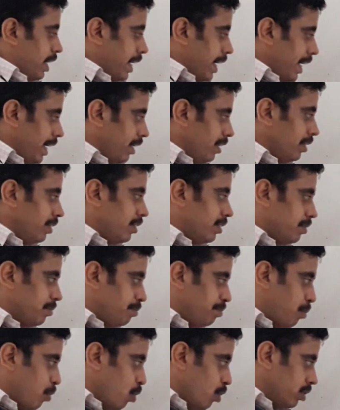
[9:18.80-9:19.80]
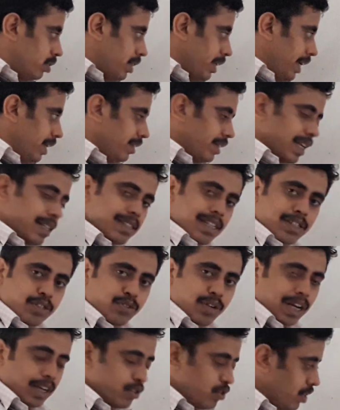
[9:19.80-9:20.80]
In this
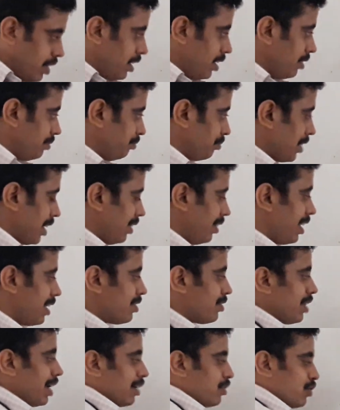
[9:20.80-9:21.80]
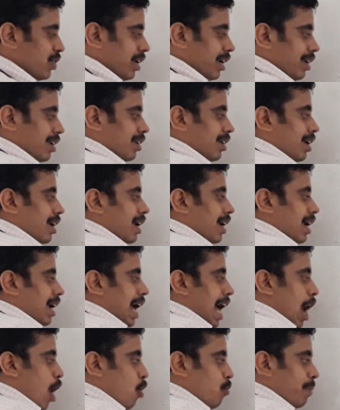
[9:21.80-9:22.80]
structure,
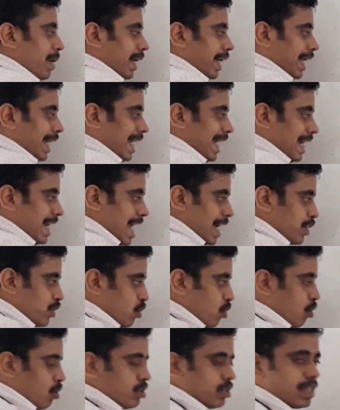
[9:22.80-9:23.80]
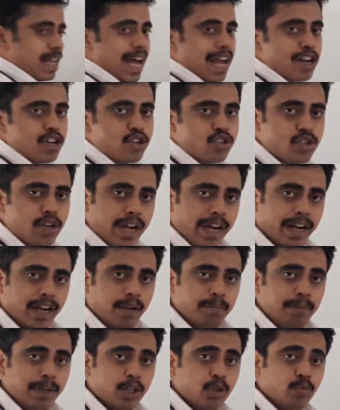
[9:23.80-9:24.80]
how many electrons are
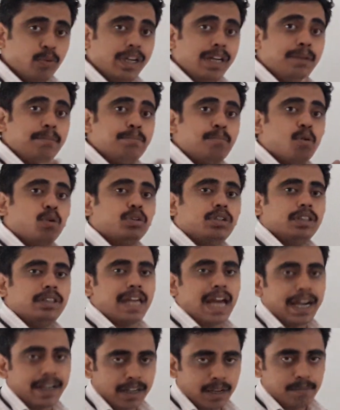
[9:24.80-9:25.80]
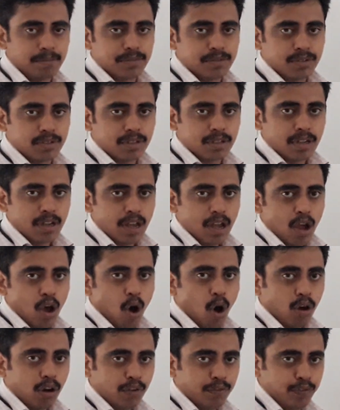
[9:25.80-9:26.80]
shared between both the atoms?
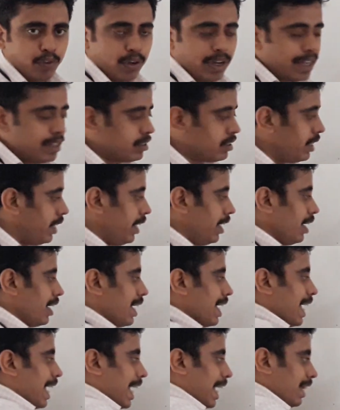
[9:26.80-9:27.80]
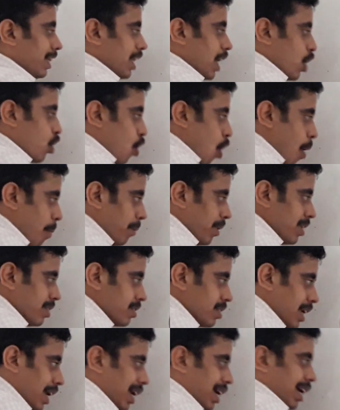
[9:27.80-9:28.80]
Or if you can see, in the common
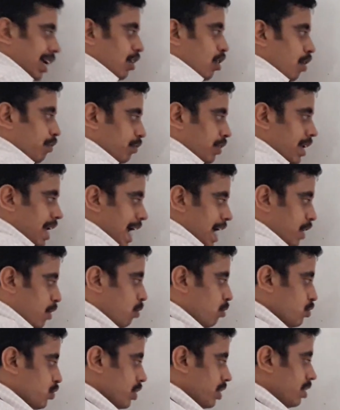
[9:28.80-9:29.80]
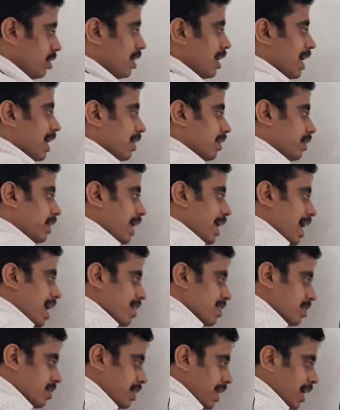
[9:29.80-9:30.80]
circle of the nitrogen, there
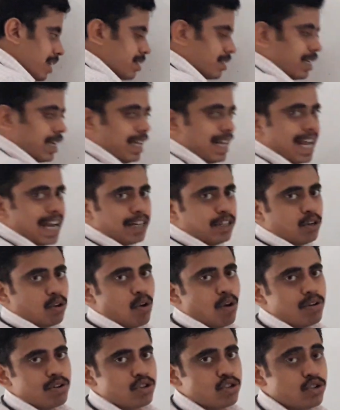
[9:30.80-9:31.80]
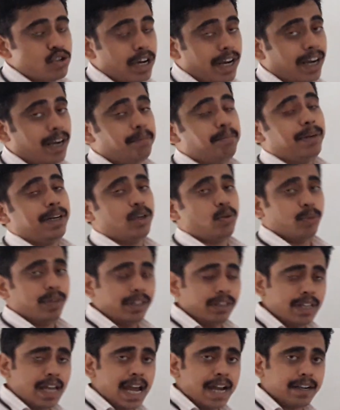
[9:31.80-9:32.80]
are 6 electrons shared
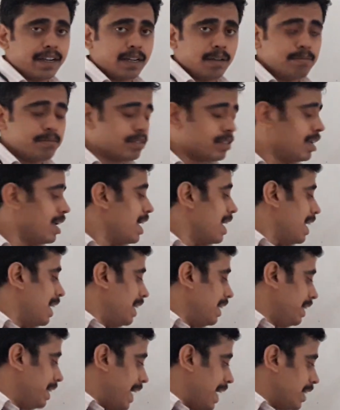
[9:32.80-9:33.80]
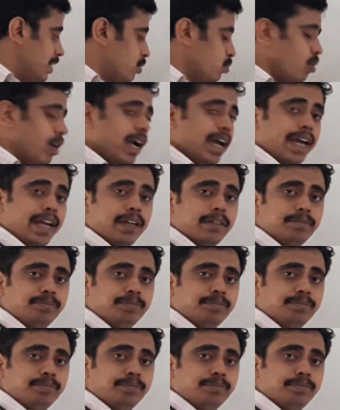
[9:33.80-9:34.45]
between the atoms. That's why